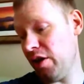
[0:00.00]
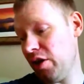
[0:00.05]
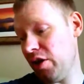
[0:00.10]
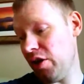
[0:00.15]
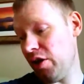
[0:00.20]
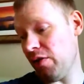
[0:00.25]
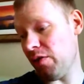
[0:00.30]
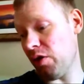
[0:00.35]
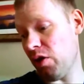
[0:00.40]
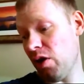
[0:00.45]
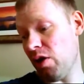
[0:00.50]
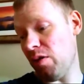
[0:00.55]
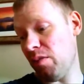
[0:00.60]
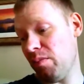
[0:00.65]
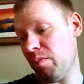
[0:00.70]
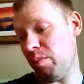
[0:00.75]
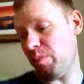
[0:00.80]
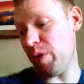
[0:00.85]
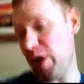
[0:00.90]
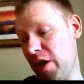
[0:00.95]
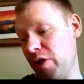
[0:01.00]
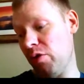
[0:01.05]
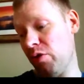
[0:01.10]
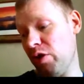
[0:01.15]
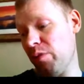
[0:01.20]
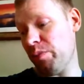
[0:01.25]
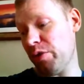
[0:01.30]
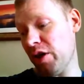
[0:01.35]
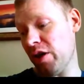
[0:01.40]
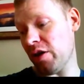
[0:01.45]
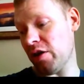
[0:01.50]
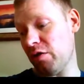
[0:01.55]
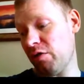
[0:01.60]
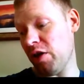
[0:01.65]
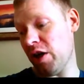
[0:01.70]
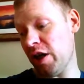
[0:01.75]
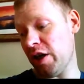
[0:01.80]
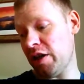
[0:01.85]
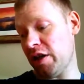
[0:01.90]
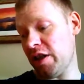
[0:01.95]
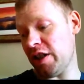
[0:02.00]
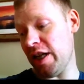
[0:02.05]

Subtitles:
you've got pick all your products first.